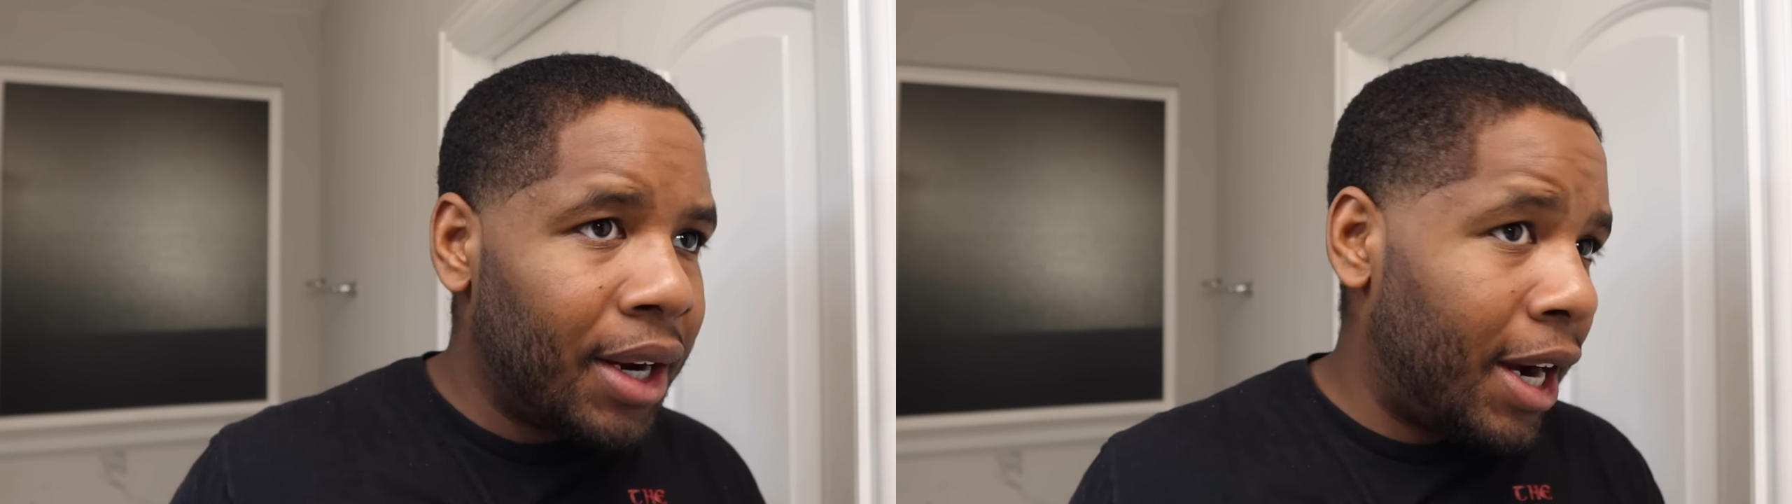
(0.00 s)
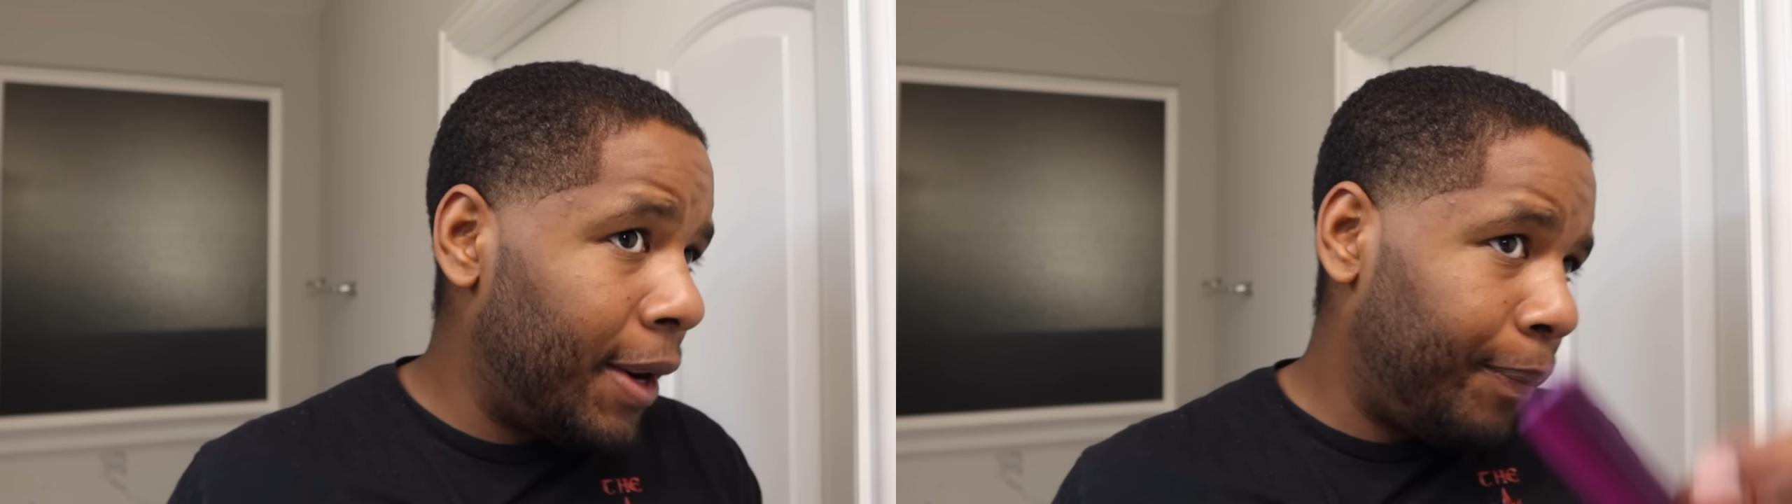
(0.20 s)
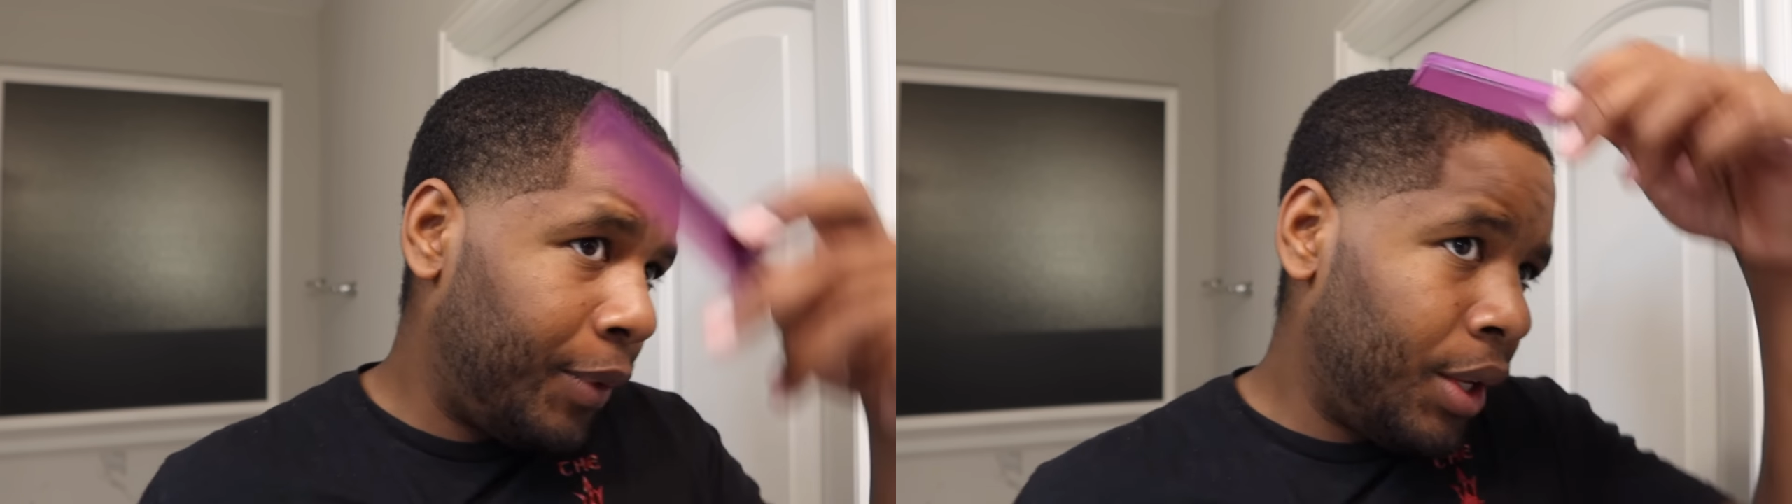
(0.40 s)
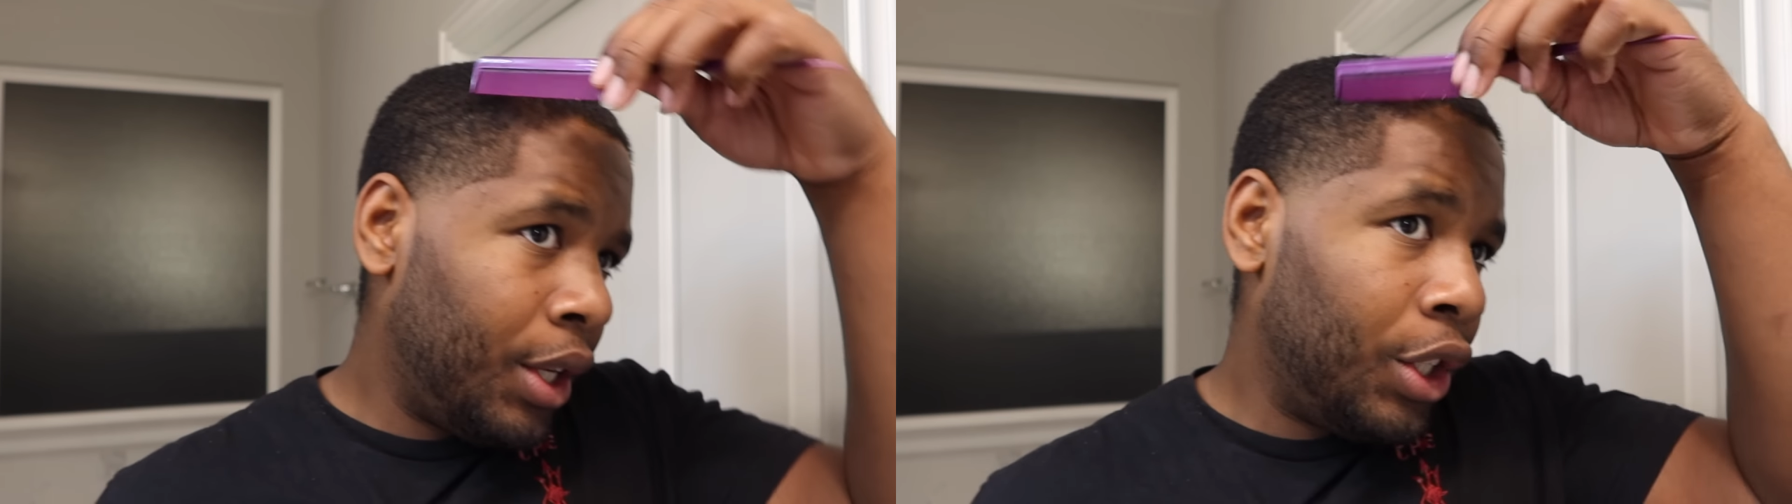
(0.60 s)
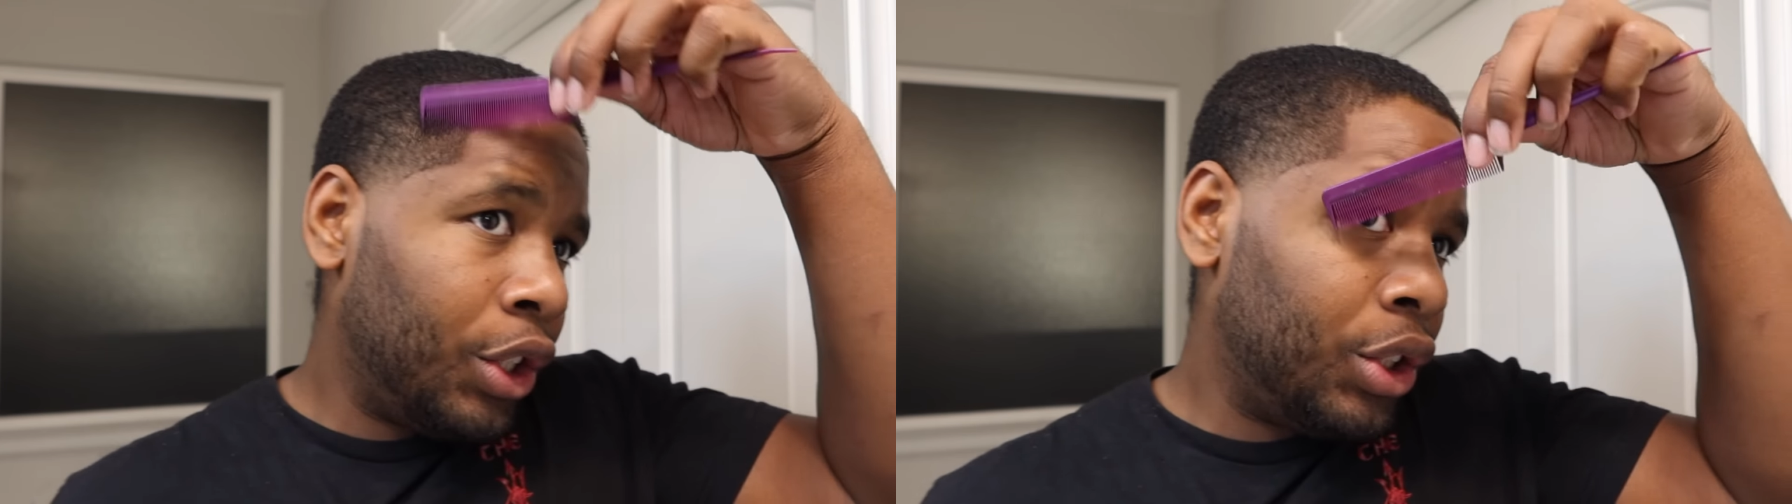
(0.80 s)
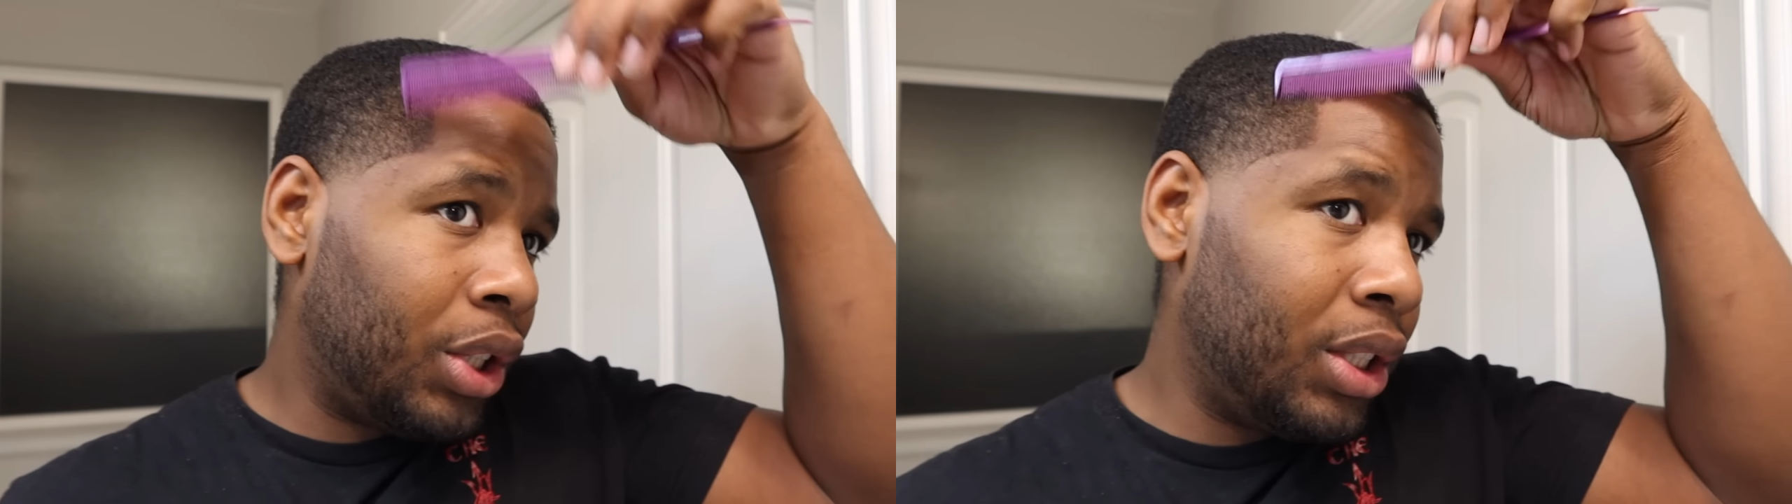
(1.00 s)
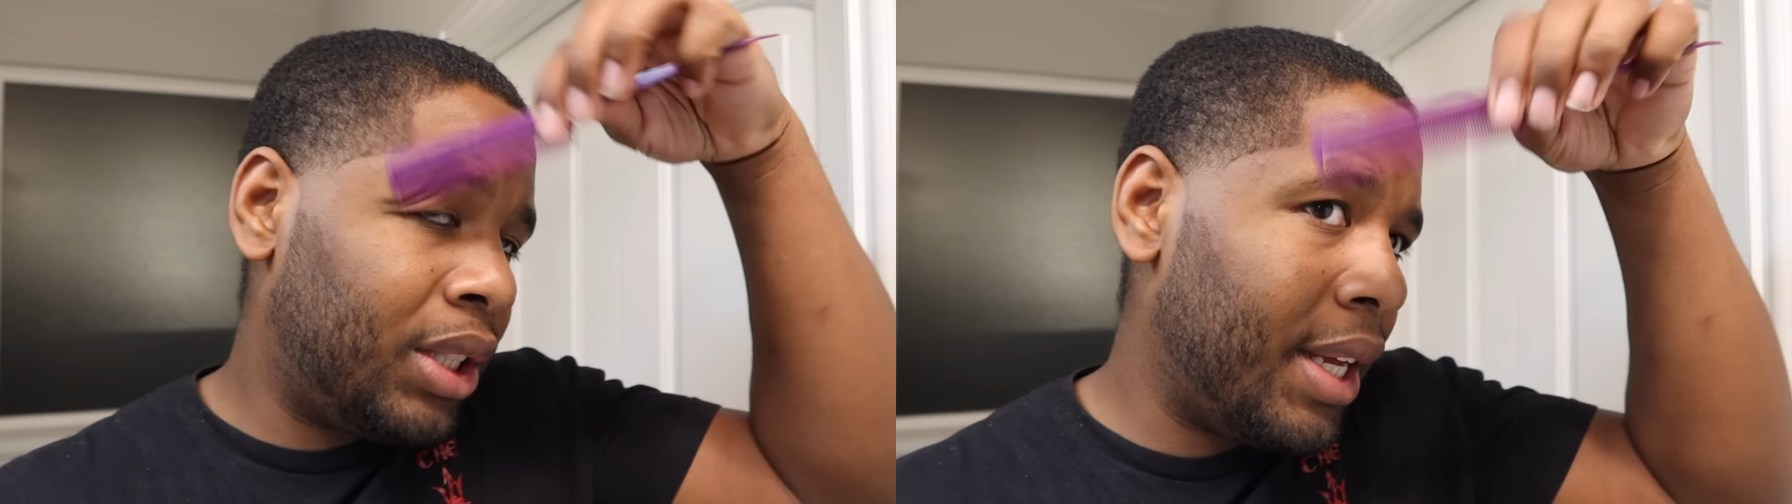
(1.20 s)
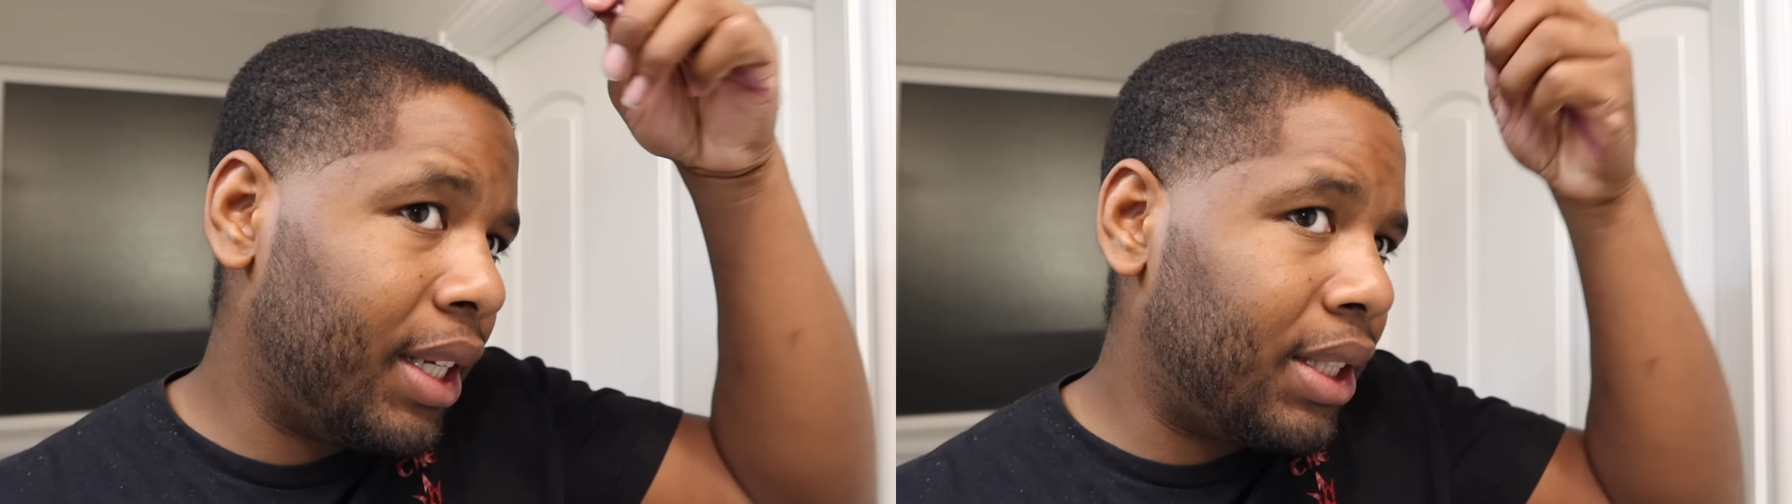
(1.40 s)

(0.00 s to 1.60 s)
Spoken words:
All right. So just take your